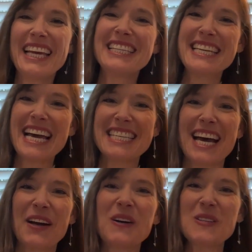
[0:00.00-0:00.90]
And yet,
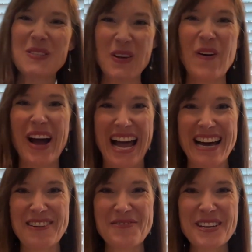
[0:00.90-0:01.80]
I also
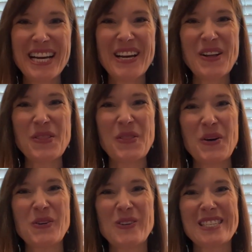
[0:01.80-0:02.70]
have
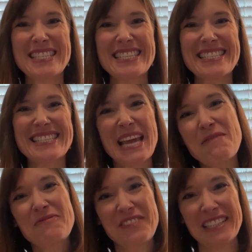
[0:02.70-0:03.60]
those
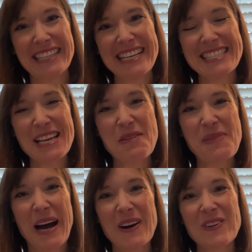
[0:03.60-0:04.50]
same feelings
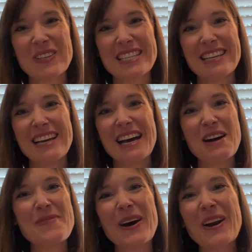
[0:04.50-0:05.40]
about
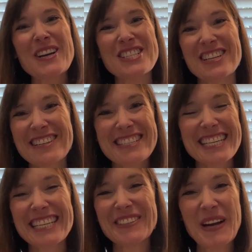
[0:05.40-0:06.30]
about our
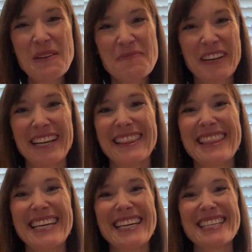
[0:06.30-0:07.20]
church in
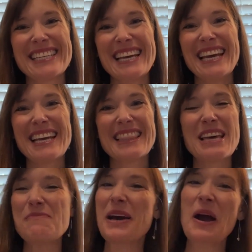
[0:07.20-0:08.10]
Grapevine that
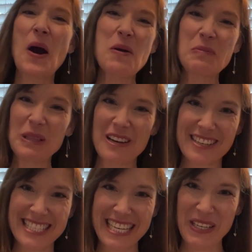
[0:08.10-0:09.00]
that my heart
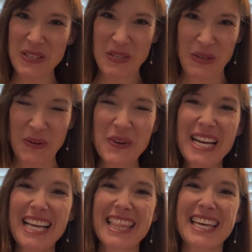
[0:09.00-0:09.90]
belongs here too.
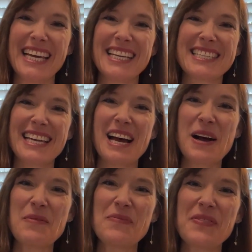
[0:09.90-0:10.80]
That
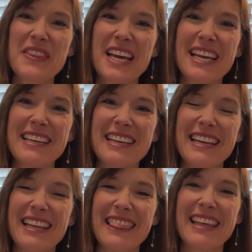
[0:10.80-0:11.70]
um, that
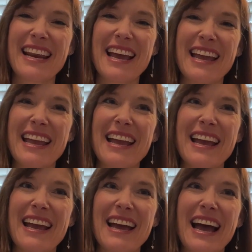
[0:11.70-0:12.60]
that I
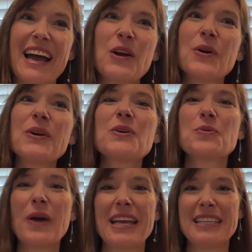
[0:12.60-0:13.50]
I
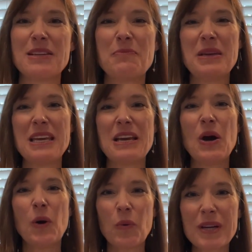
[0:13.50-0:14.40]
couldn't wait to be
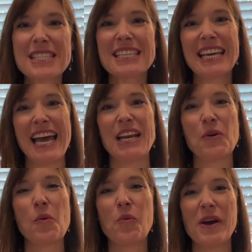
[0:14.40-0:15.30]
once
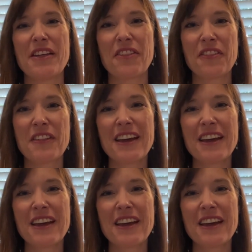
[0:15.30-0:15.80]
again with